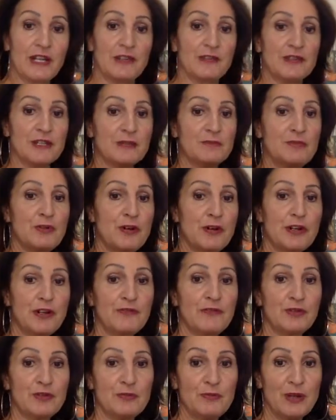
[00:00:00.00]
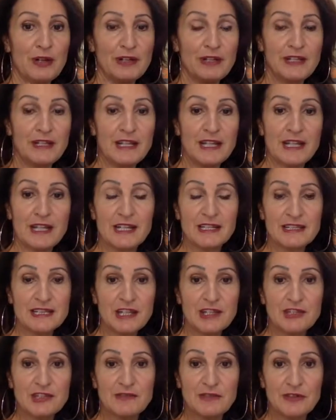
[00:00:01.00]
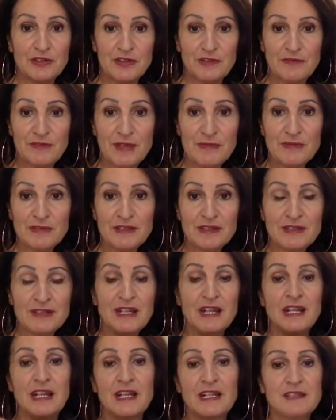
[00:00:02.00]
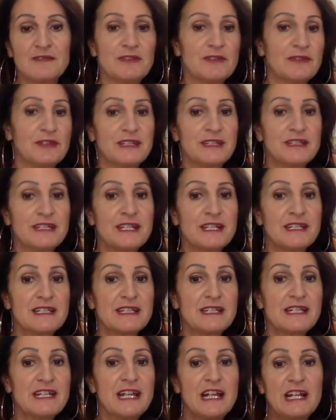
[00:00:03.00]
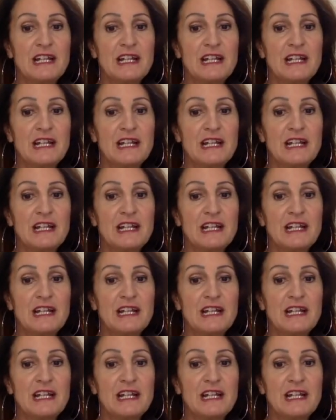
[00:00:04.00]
this part of your body is actually very feminine, it's very sexy.